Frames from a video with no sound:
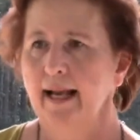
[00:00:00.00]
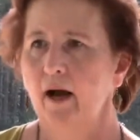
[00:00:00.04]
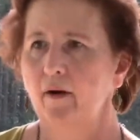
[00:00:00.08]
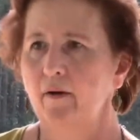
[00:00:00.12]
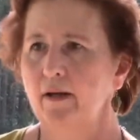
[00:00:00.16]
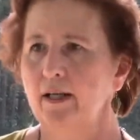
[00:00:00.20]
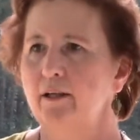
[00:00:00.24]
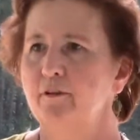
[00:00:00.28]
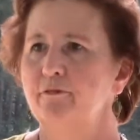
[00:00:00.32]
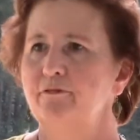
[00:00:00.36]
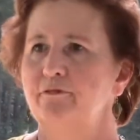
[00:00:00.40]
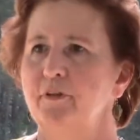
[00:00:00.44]

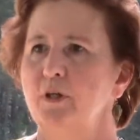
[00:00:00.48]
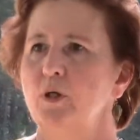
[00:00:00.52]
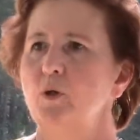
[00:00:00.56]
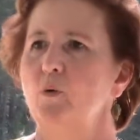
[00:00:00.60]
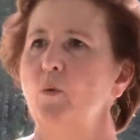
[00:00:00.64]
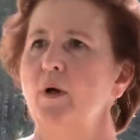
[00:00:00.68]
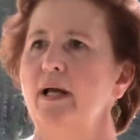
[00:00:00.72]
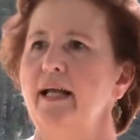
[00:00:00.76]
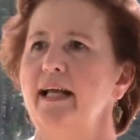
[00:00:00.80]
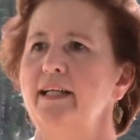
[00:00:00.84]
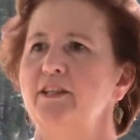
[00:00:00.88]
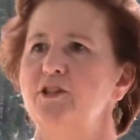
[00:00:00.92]
Now, in a
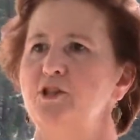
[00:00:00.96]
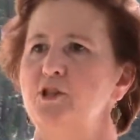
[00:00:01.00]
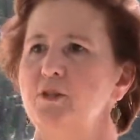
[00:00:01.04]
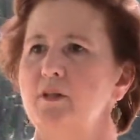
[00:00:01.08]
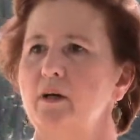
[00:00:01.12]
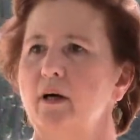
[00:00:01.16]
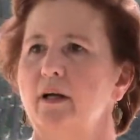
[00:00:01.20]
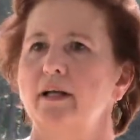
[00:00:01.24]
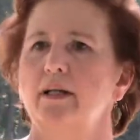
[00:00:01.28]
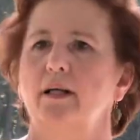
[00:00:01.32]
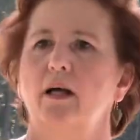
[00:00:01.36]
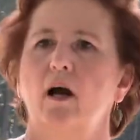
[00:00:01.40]
few weeks,
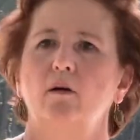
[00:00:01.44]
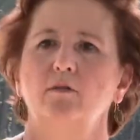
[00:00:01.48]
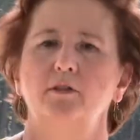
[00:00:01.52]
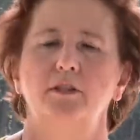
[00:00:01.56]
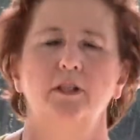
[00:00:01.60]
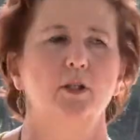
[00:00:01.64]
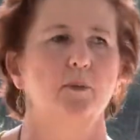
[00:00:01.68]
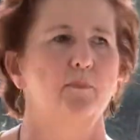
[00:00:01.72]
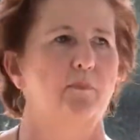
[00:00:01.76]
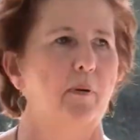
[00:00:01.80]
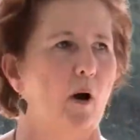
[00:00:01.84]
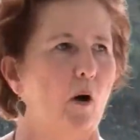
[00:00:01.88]
you're going to go
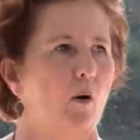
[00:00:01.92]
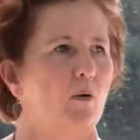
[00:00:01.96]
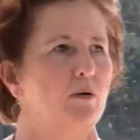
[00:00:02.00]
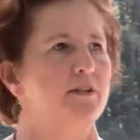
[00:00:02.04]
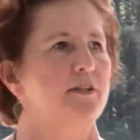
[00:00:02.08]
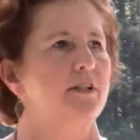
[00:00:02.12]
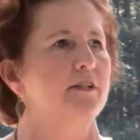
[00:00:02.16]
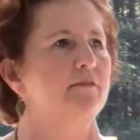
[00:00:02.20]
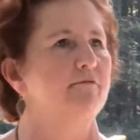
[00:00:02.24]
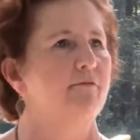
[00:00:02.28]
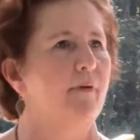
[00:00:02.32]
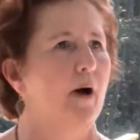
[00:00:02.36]
to the
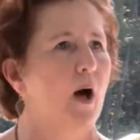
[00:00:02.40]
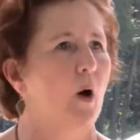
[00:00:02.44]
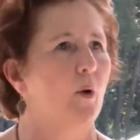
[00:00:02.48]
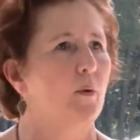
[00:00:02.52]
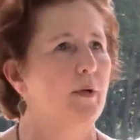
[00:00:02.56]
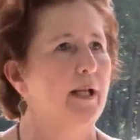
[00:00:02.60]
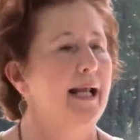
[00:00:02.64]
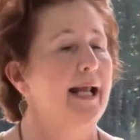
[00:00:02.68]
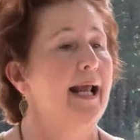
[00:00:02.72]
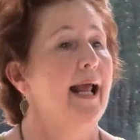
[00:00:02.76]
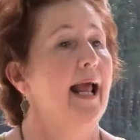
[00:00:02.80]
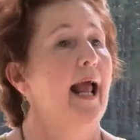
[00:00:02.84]
polls and
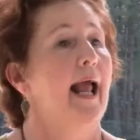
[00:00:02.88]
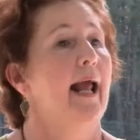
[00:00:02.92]
vote,